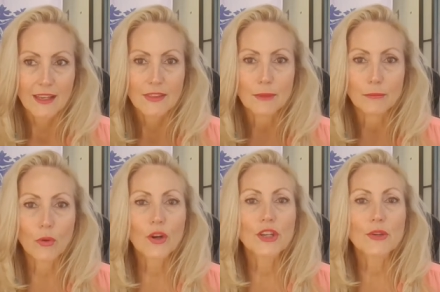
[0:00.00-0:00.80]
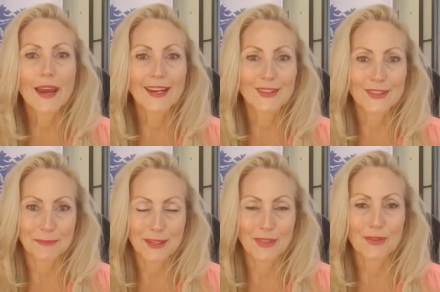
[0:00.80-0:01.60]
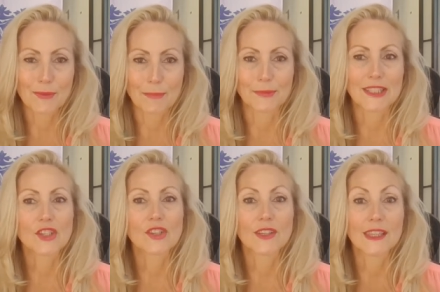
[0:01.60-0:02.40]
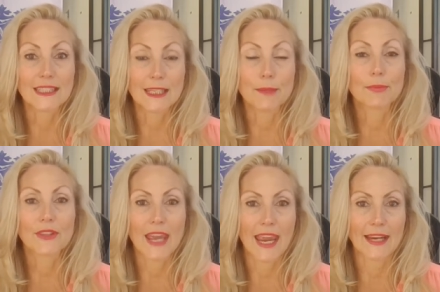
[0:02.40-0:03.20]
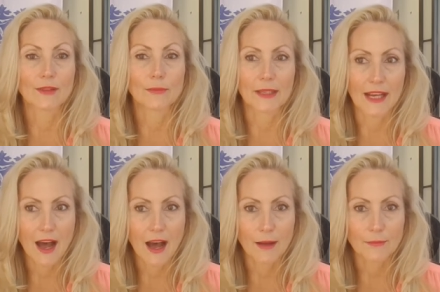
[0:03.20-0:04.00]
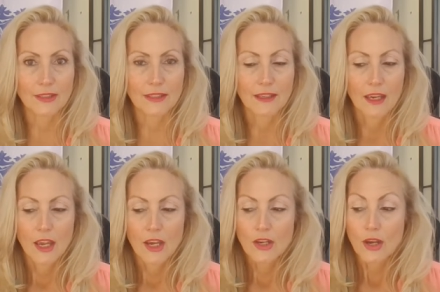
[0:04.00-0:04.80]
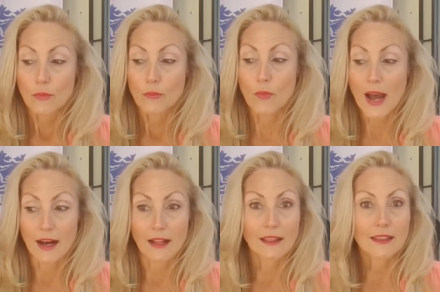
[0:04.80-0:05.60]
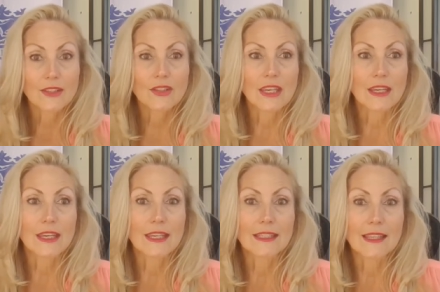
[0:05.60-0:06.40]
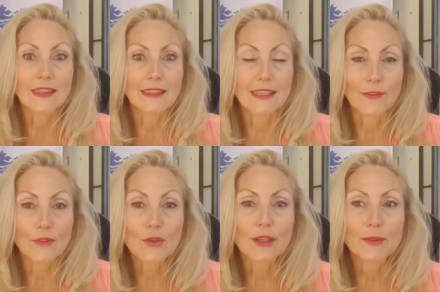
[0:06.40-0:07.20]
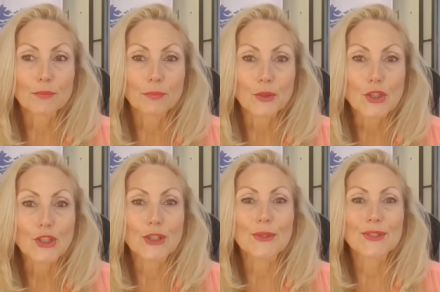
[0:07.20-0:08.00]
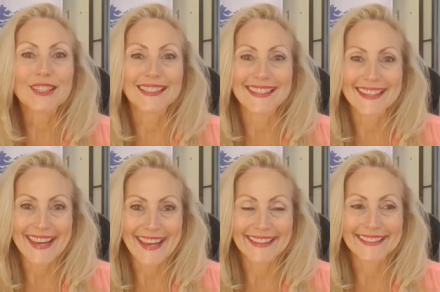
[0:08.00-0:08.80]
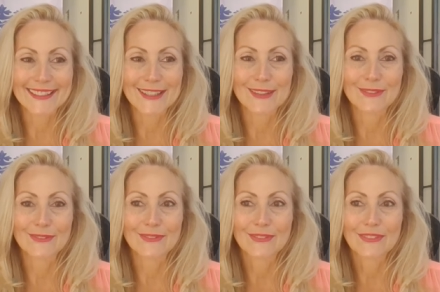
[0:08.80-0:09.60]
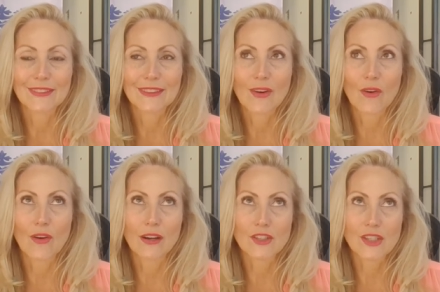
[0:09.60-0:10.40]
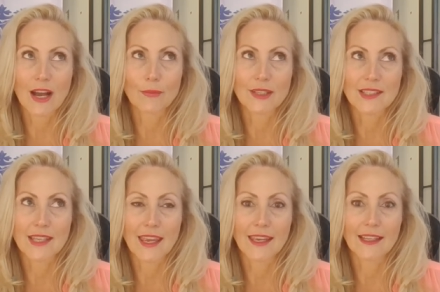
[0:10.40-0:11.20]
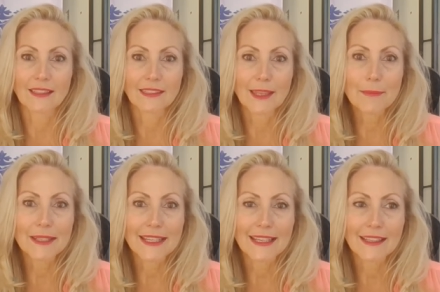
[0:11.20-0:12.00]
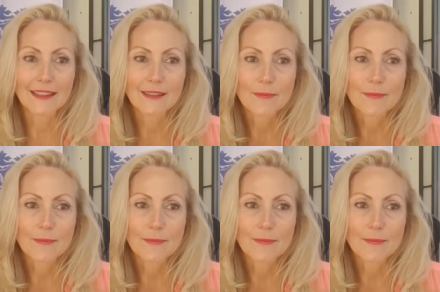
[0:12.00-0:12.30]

the more you anchor them in through repetition, the deeper the anchor becomes. Well, if you can produce negative, or shall we say limiting